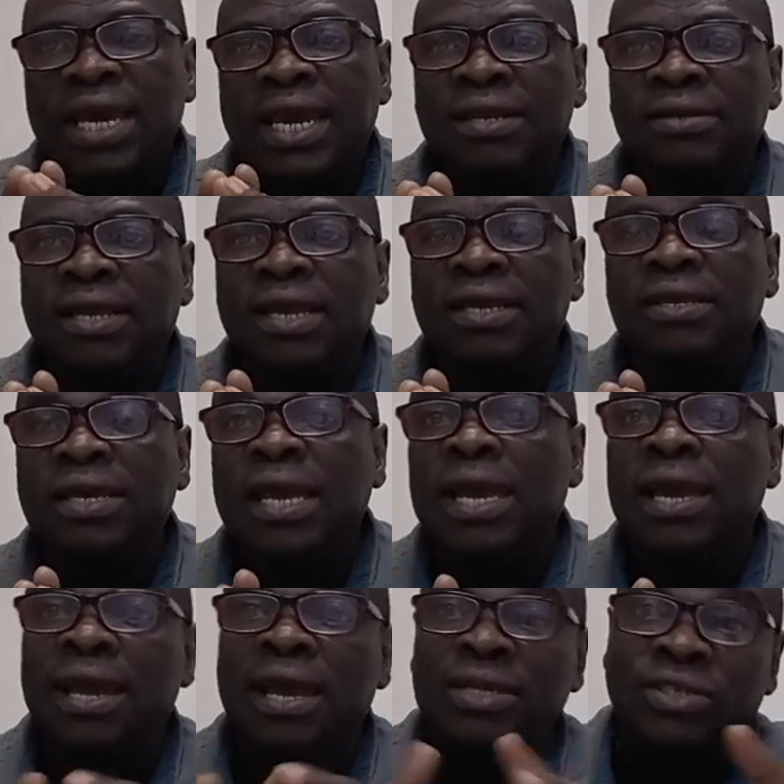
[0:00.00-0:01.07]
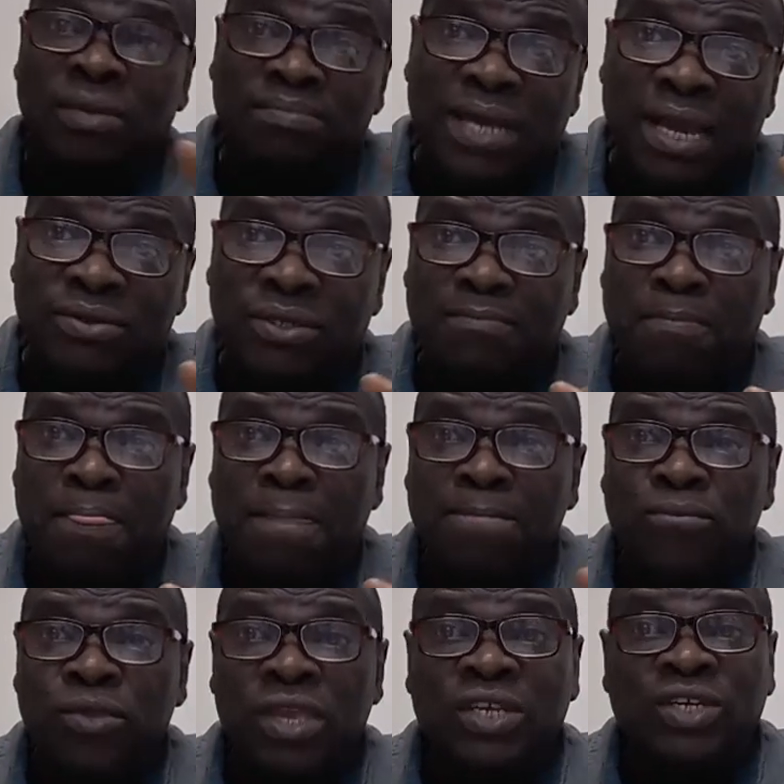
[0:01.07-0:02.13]
and sometimes
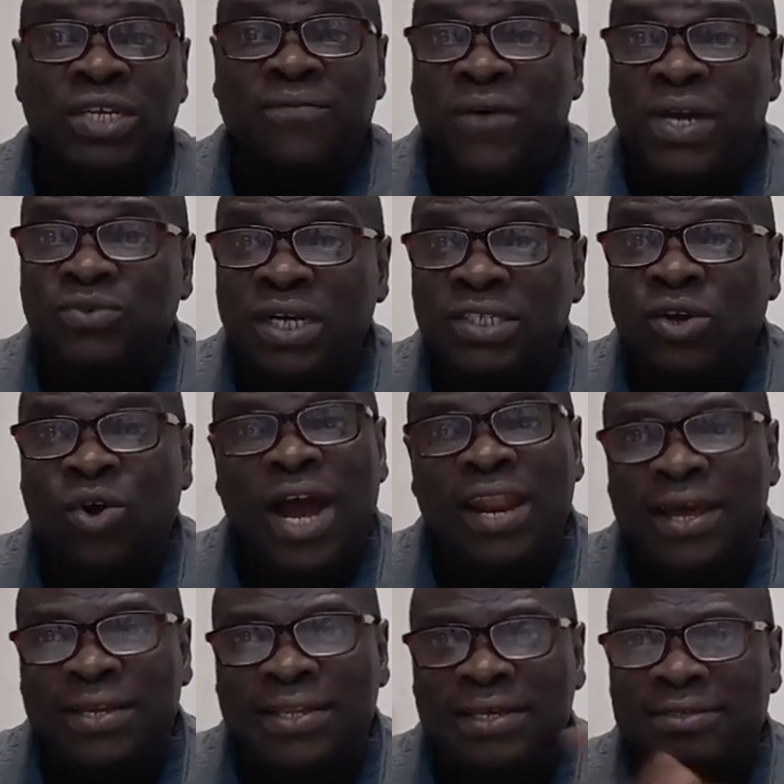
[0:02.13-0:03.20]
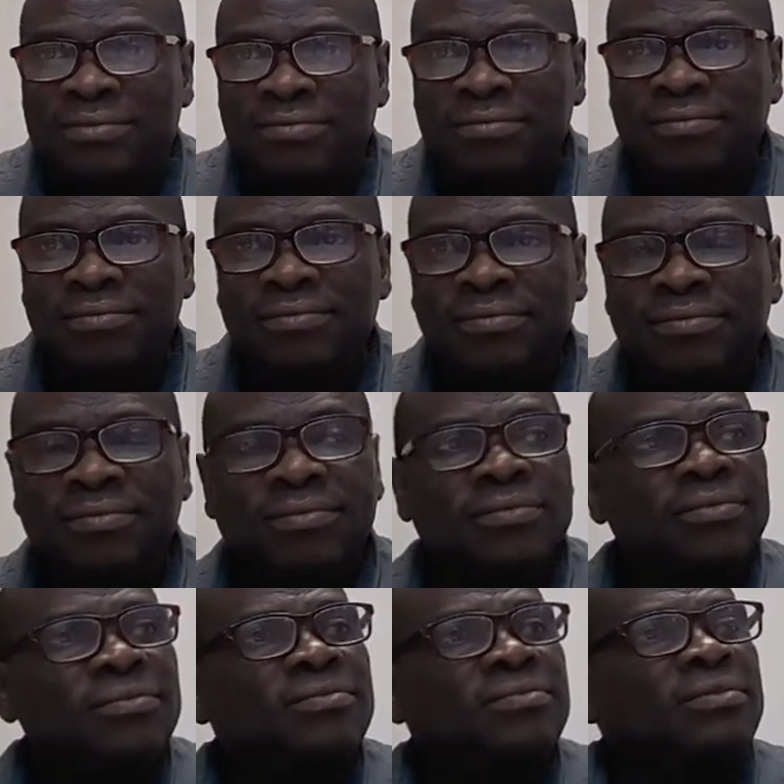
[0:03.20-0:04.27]
you see the first one, you say, oh, I like it.
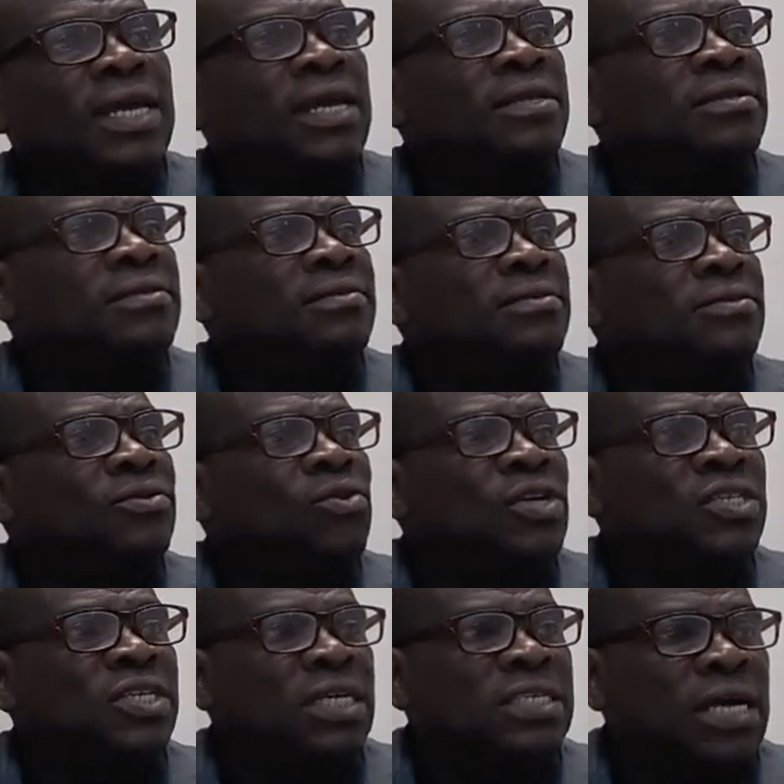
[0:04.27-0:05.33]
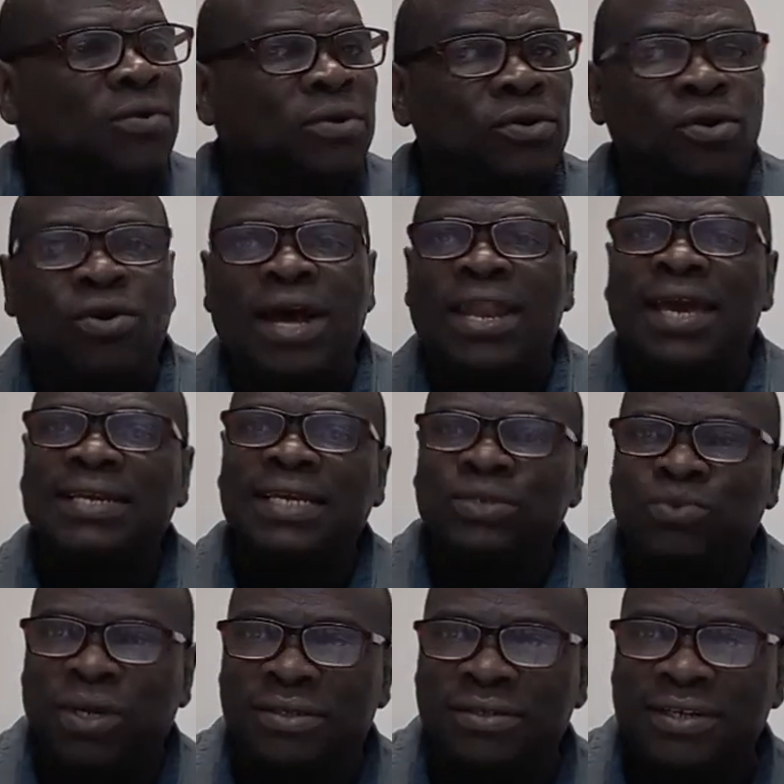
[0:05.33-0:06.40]
Then you go see the second one, oh, I like this
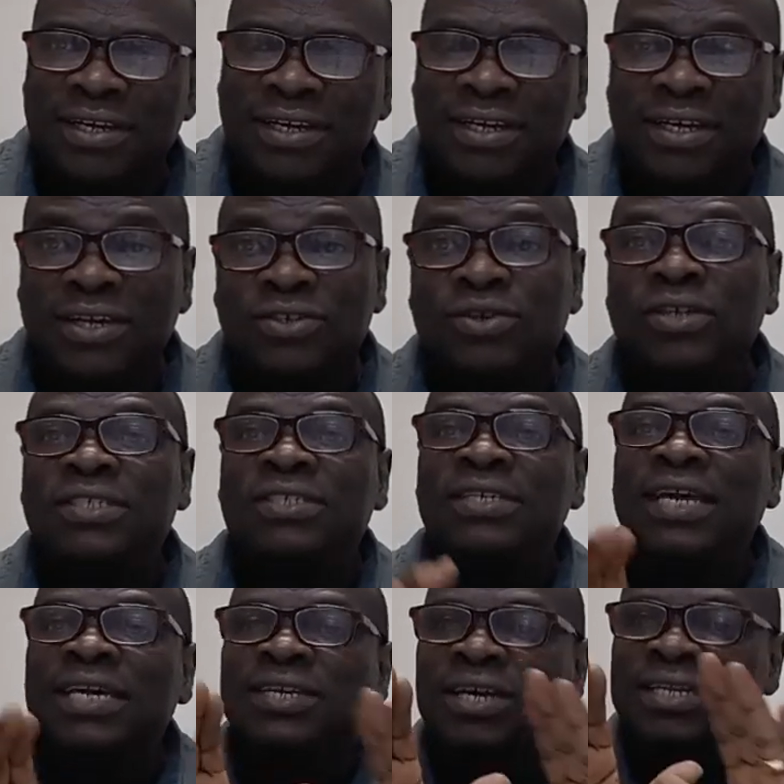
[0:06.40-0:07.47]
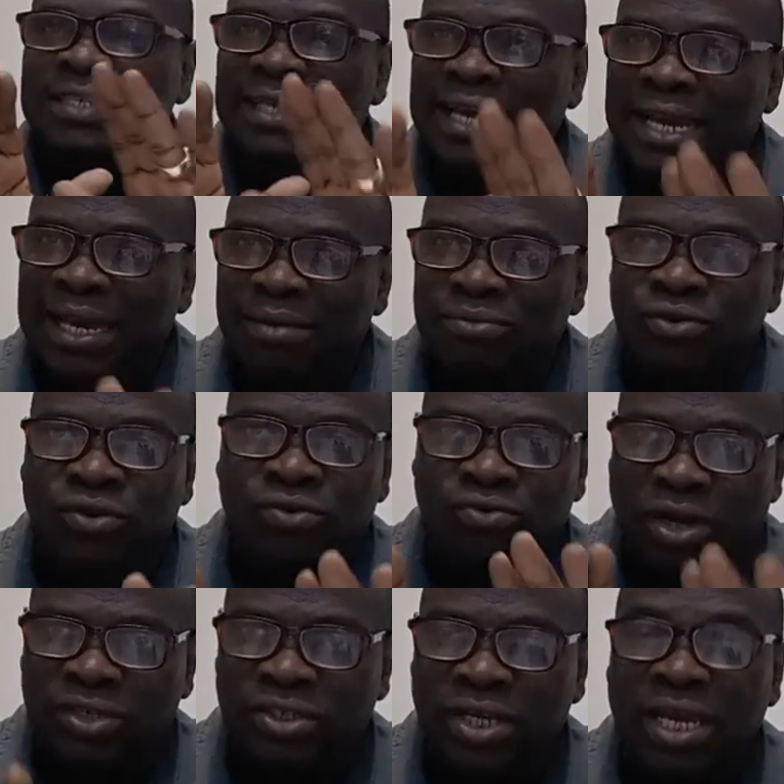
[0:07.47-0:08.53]
one. So take your time, don't
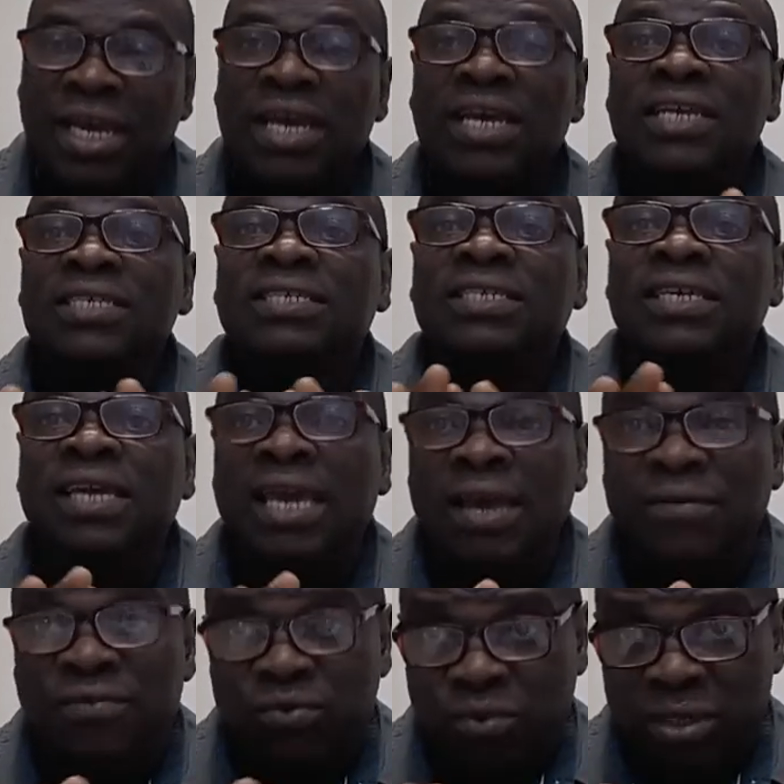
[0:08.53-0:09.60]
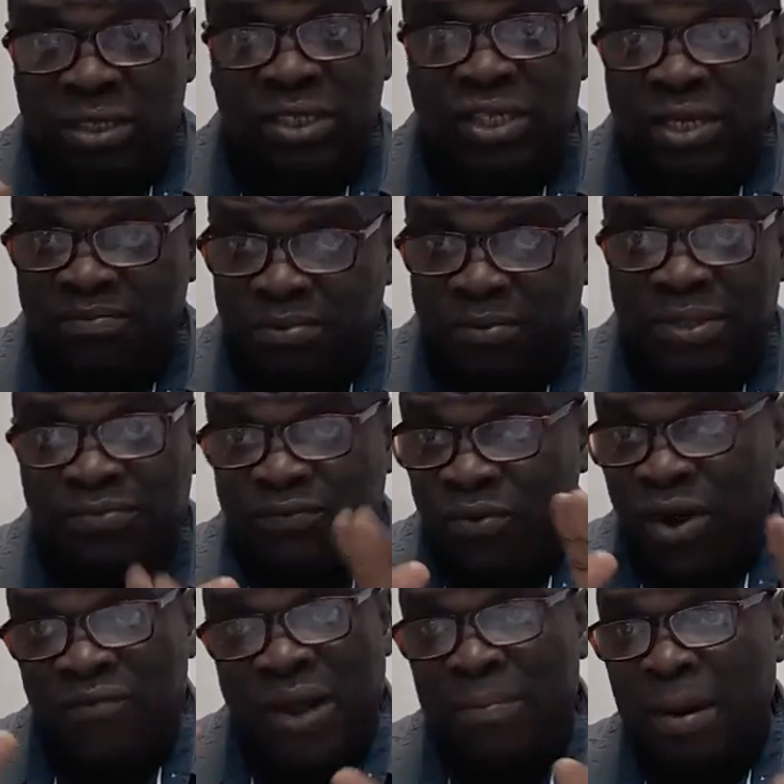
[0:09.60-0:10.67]
rush. See if you want to see 4
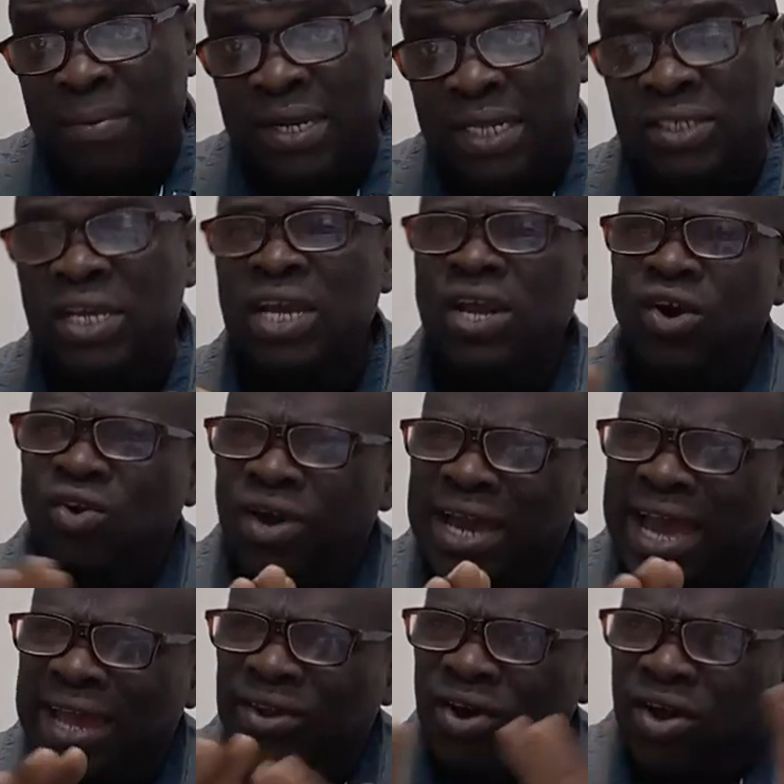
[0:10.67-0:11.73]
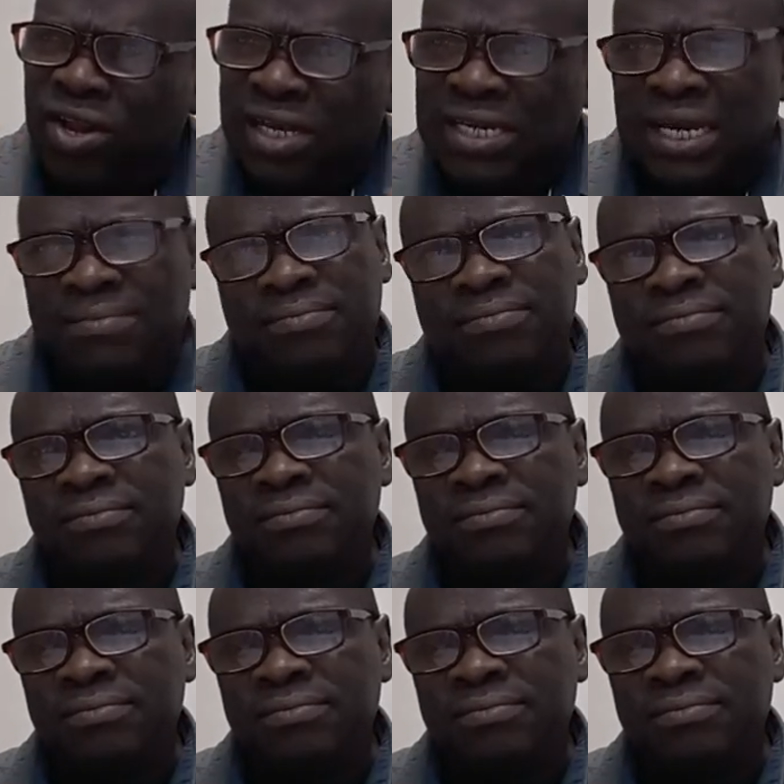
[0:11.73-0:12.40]
or 5 properties, look at all of them.